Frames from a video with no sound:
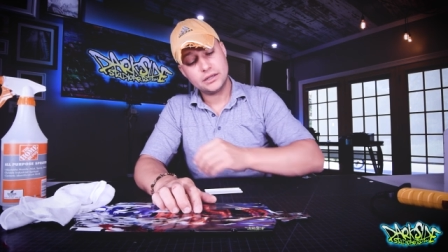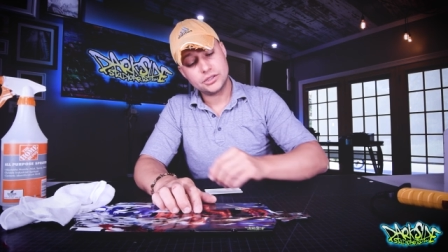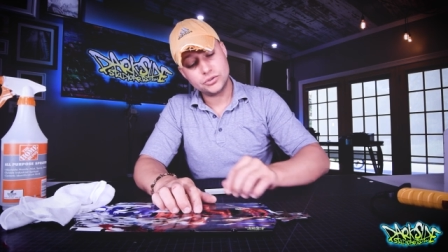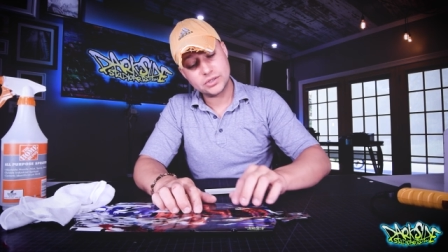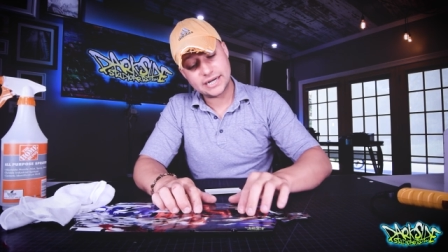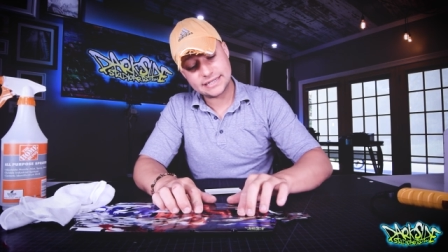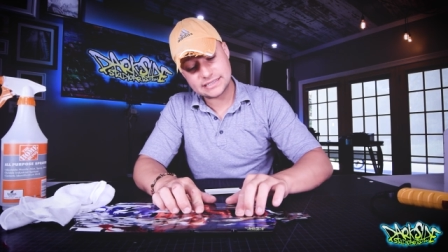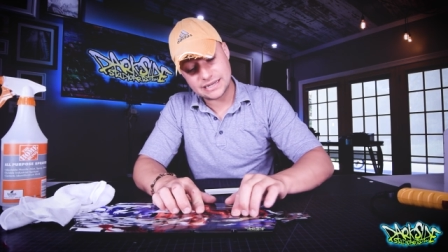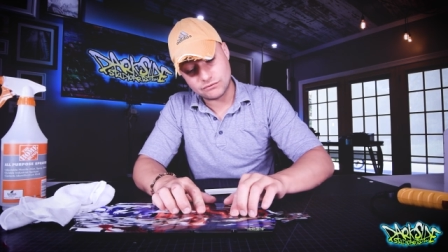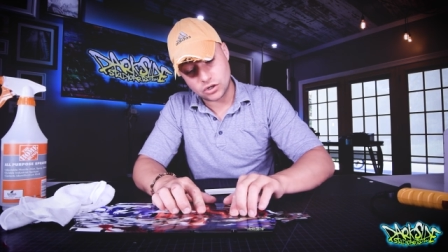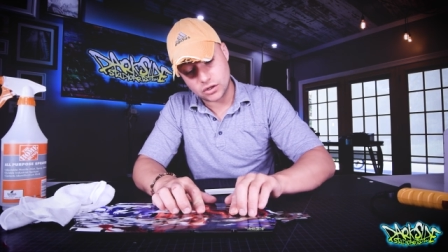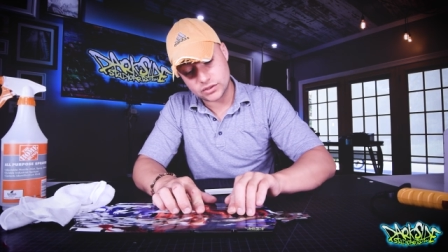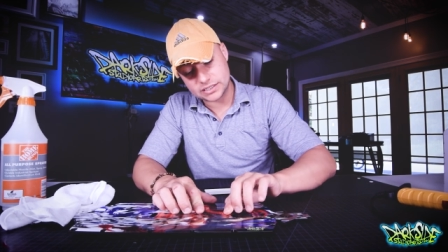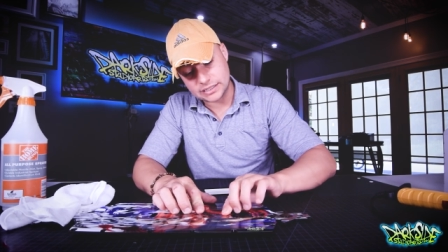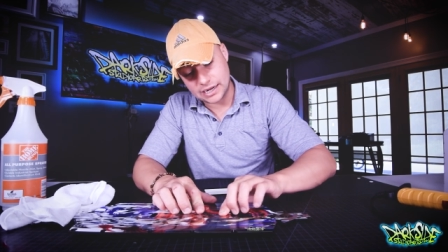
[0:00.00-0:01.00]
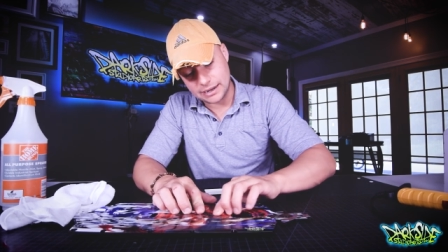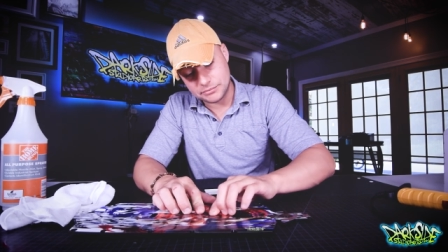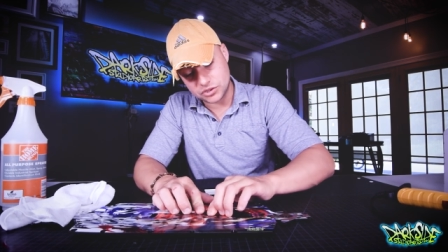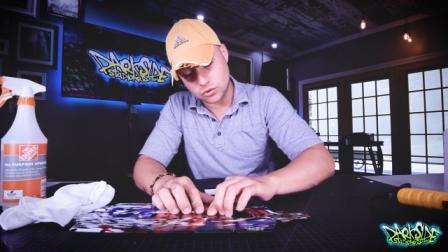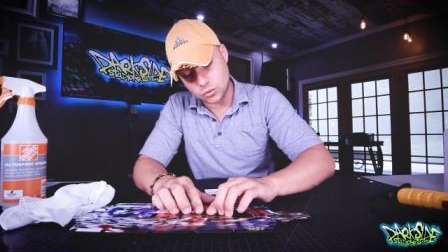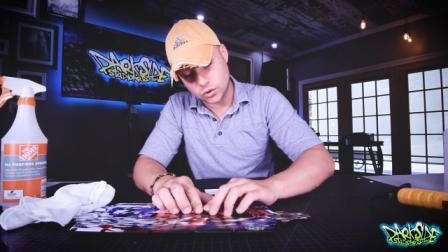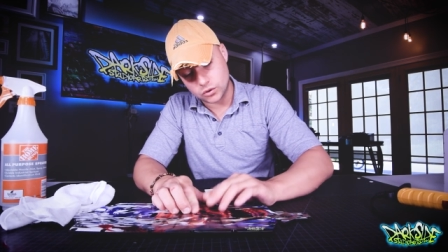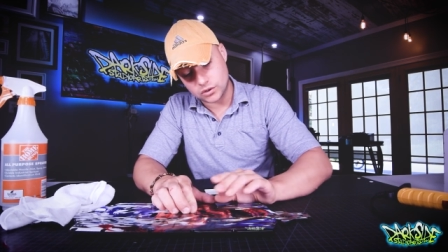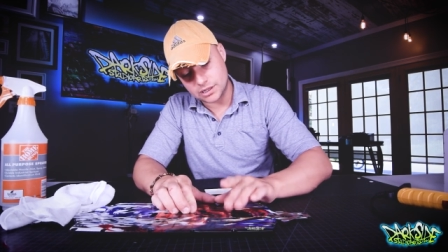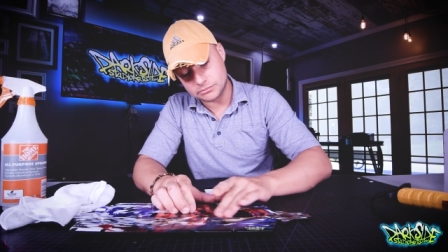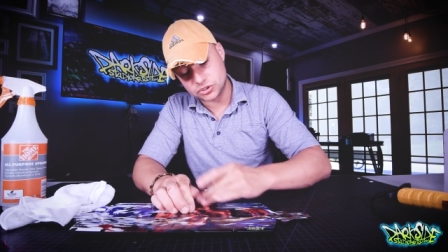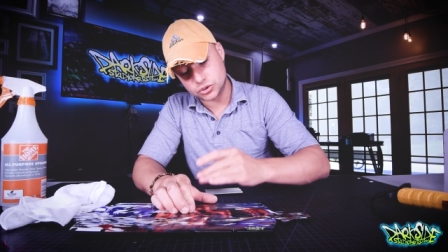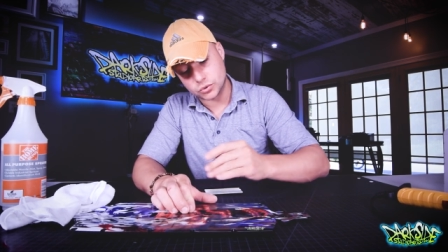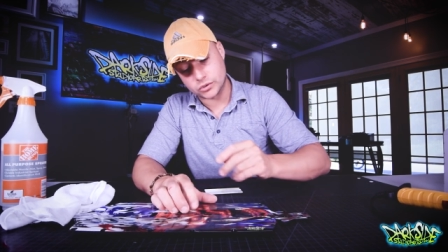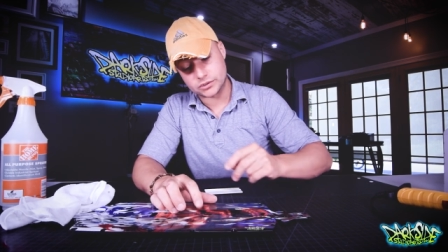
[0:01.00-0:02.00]
You guys have all the time in the world, I'm
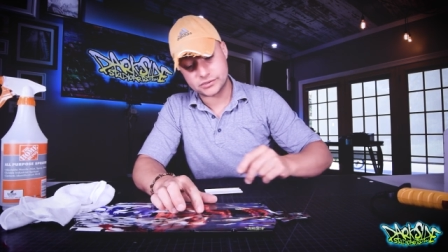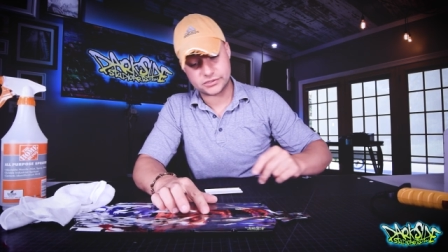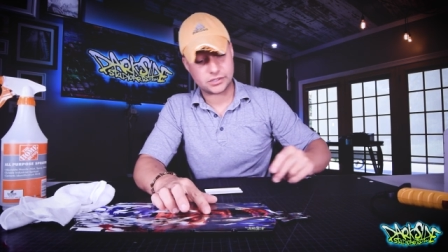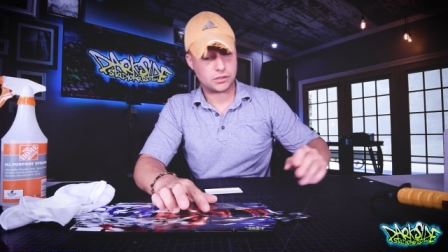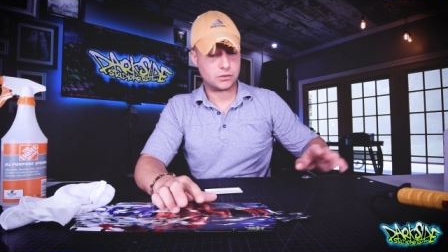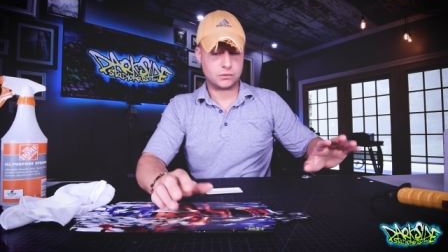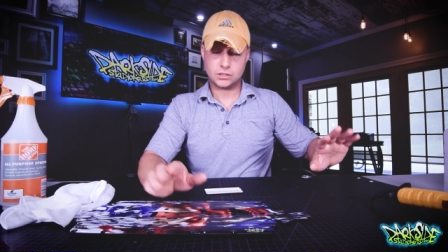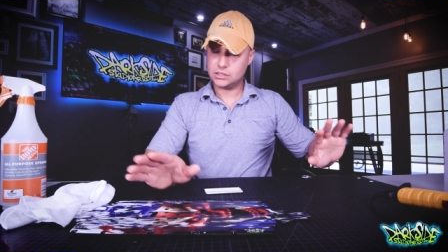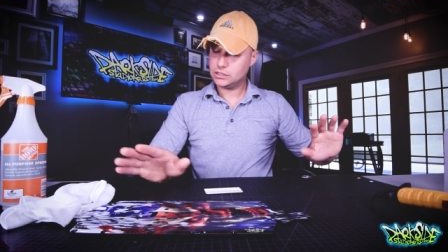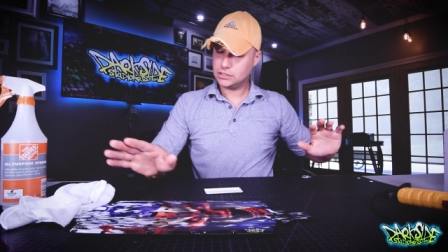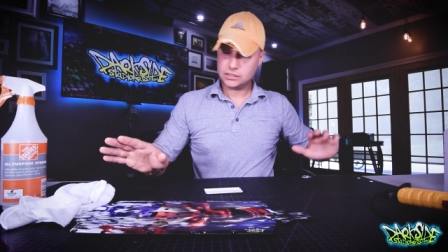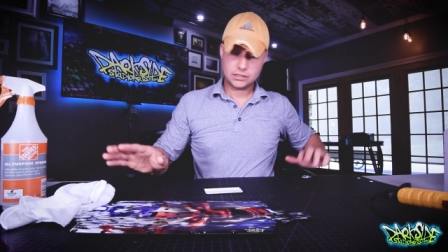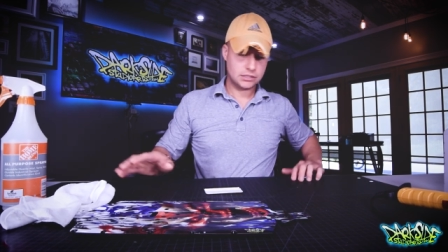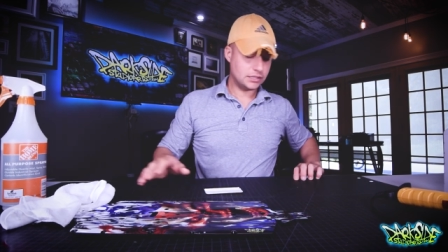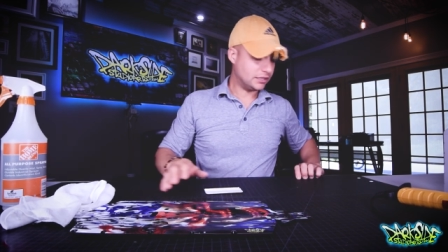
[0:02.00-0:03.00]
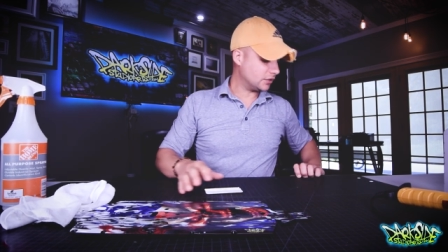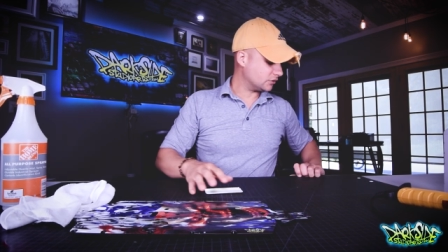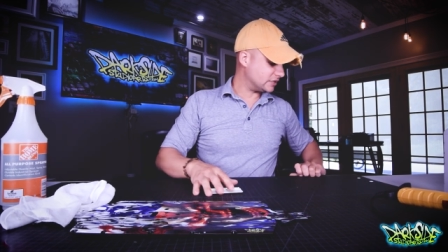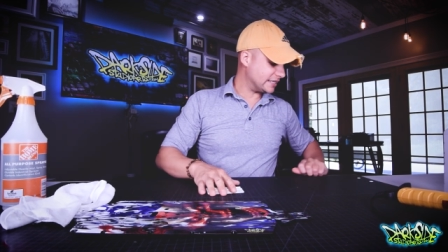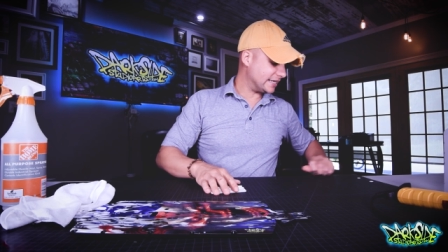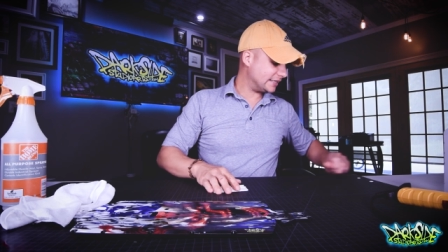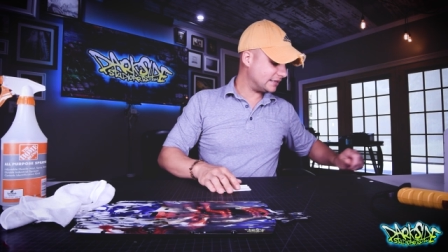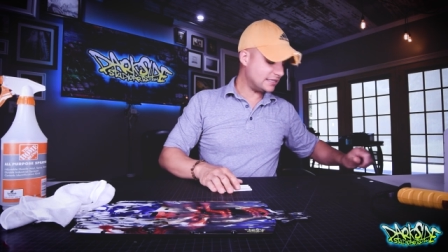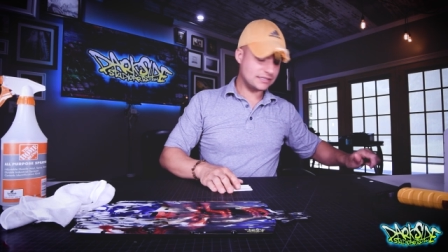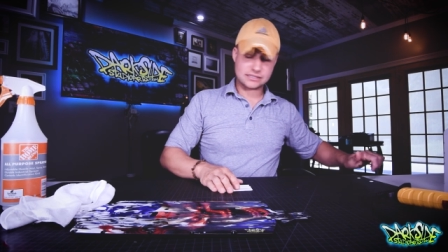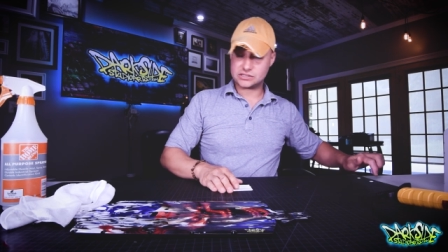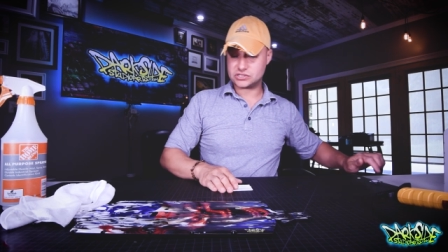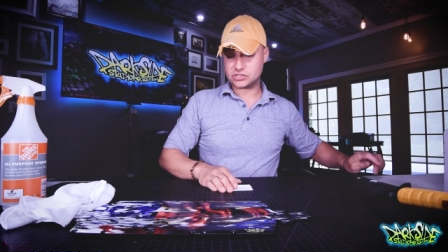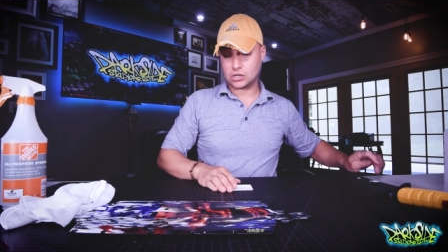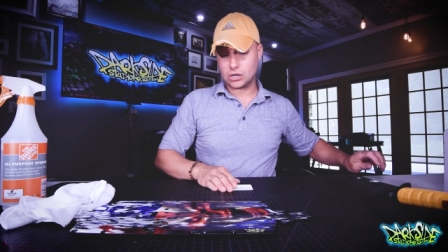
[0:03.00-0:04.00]
sure, so you know, to get these
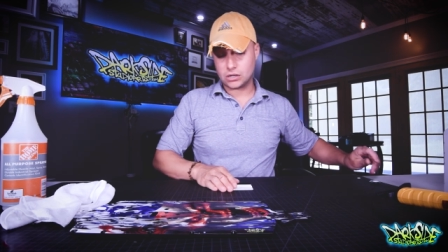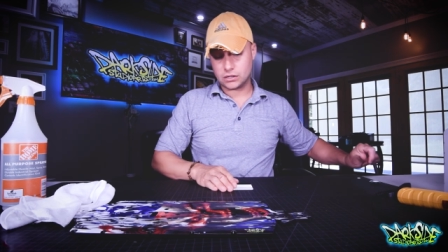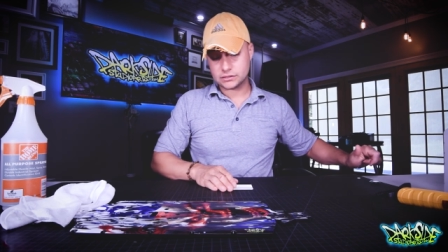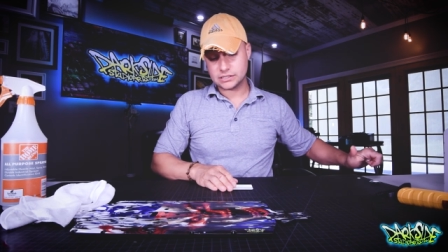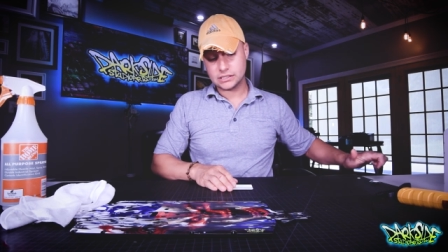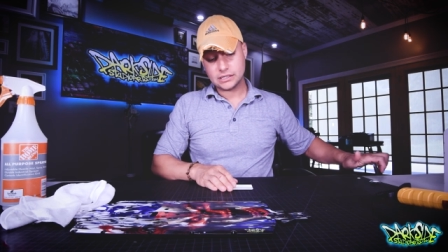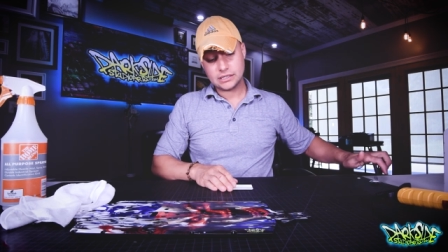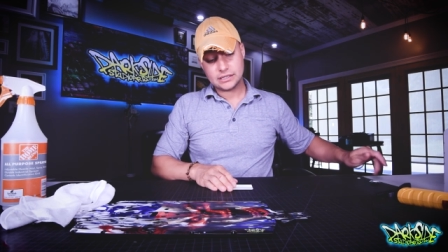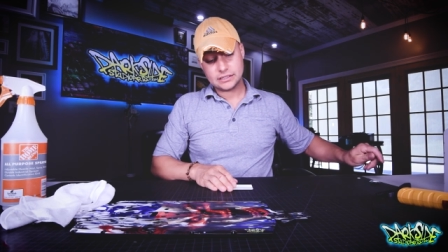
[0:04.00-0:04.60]
installed,